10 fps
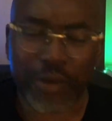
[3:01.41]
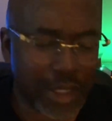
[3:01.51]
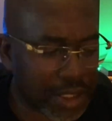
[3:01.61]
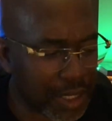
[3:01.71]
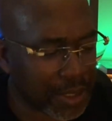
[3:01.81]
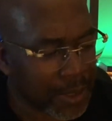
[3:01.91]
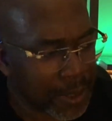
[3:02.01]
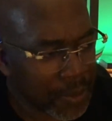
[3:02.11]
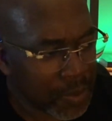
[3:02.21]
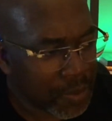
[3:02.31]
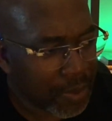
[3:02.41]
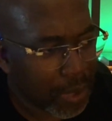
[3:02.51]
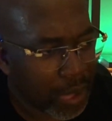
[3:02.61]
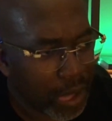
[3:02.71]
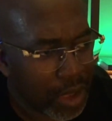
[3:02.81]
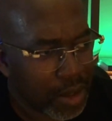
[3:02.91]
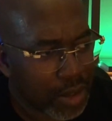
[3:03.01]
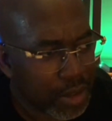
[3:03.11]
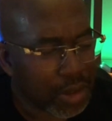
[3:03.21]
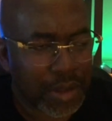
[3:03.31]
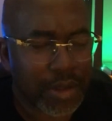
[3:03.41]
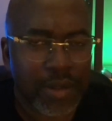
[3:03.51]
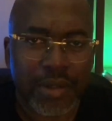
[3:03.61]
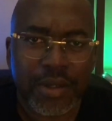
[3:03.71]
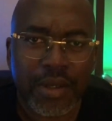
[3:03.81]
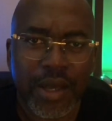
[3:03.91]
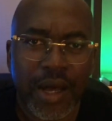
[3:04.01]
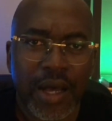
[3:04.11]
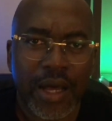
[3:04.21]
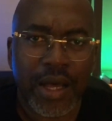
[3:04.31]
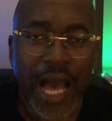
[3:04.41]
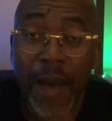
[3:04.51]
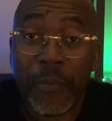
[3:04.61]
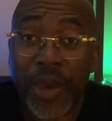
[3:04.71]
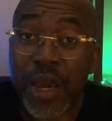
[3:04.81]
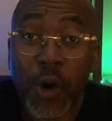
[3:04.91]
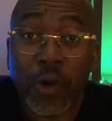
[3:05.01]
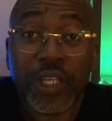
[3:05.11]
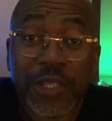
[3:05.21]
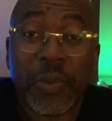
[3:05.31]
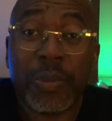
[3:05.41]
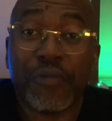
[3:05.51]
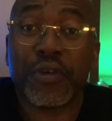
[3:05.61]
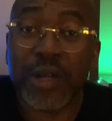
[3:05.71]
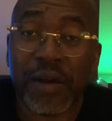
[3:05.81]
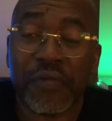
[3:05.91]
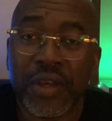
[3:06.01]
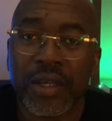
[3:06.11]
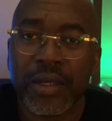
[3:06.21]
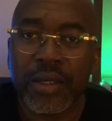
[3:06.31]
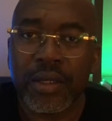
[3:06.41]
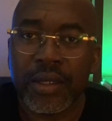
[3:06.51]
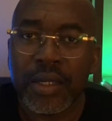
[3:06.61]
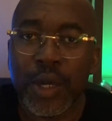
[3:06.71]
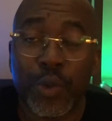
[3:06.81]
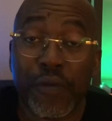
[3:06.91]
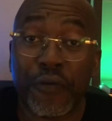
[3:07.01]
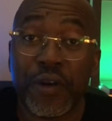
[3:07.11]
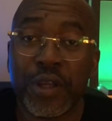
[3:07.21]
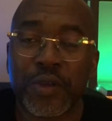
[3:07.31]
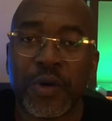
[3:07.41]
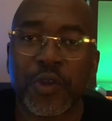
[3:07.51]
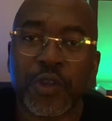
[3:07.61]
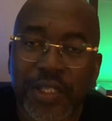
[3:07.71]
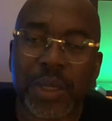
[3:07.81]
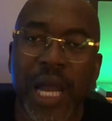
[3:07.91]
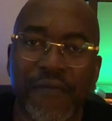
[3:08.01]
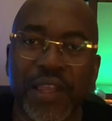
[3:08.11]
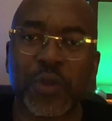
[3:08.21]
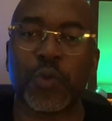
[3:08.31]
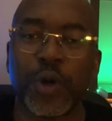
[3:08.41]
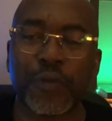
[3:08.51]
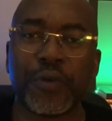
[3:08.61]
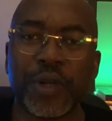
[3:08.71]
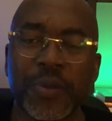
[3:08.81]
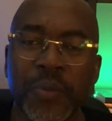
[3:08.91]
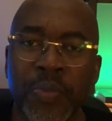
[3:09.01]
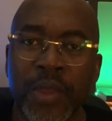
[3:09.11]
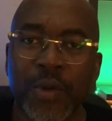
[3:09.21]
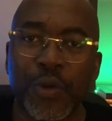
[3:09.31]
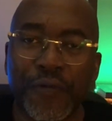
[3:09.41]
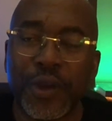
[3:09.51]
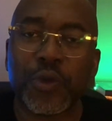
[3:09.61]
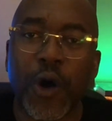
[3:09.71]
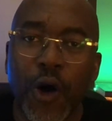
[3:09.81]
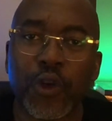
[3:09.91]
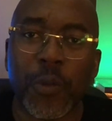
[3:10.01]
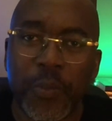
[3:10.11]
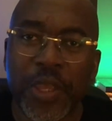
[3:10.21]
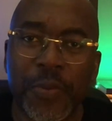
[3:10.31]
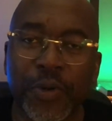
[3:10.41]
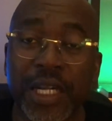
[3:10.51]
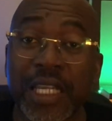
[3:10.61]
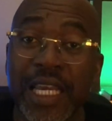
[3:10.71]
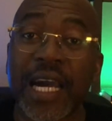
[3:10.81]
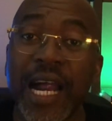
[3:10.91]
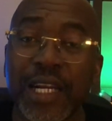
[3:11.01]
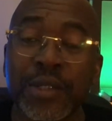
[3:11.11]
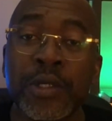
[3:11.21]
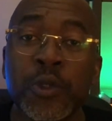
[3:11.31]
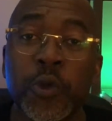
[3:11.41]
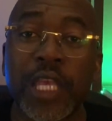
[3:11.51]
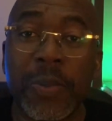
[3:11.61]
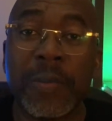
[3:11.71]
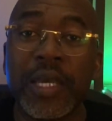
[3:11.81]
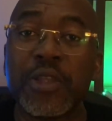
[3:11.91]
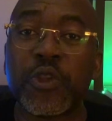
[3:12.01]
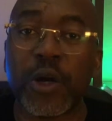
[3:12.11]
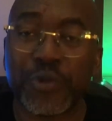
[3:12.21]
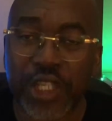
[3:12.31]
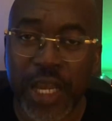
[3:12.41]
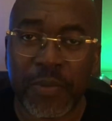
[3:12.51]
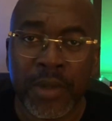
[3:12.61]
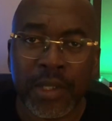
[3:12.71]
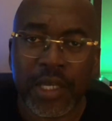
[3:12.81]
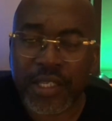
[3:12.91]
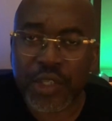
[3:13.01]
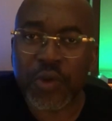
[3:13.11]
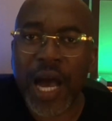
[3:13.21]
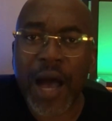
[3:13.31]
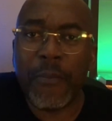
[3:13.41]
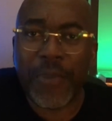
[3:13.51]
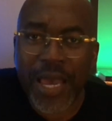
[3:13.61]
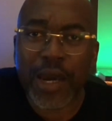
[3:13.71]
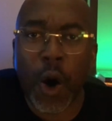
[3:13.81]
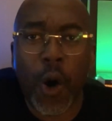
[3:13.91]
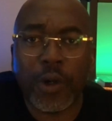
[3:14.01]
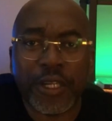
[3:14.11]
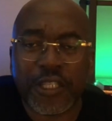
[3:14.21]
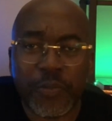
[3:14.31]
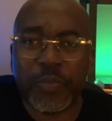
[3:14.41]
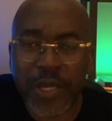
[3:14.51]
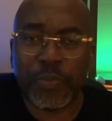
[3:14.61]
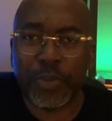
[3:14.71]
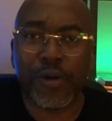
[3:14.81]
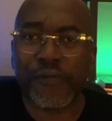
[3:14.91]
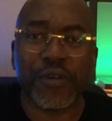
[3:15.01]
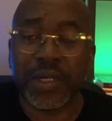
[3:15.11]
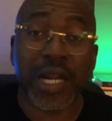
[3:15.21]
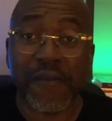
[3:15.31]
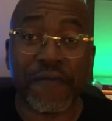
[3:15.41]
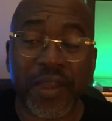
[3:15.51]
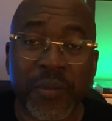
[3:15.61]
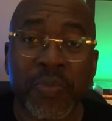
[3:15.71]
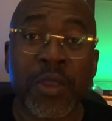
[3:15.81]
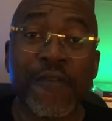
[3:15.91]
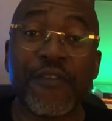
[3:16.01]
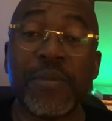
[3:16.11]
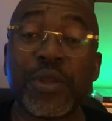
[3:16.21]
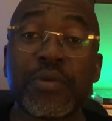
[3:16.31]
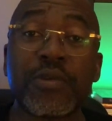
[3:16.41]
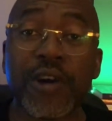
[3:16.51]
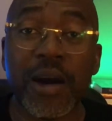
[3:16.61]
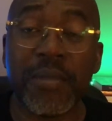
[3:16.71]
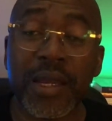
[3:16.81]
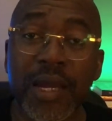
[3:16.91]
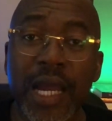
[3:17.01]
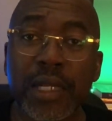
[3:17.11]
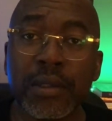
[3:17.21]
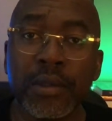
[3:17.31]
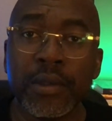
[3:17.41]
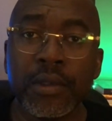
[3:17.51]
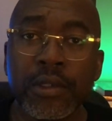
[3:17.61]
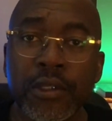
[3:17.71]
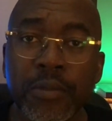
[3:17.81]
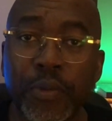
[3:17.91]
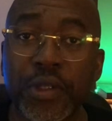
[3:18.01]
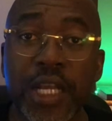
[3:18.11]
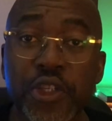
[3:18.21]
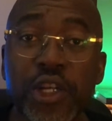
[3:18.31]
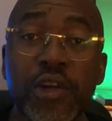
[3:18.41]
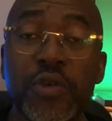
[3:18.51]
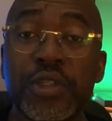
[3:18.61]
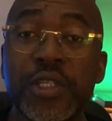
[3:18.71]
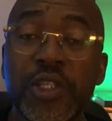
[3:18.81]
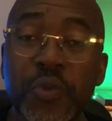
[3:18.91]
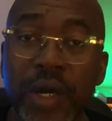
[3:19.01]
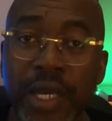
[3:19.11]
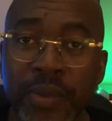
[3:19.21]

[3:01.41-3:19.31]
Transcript: He said, so I pay all these people for nothing? Referring to the staff that work for him. Referring to all the people that he hired to keep him in top shape. He says, so I pay all these people for nothing for me to come here and potentially lose this way?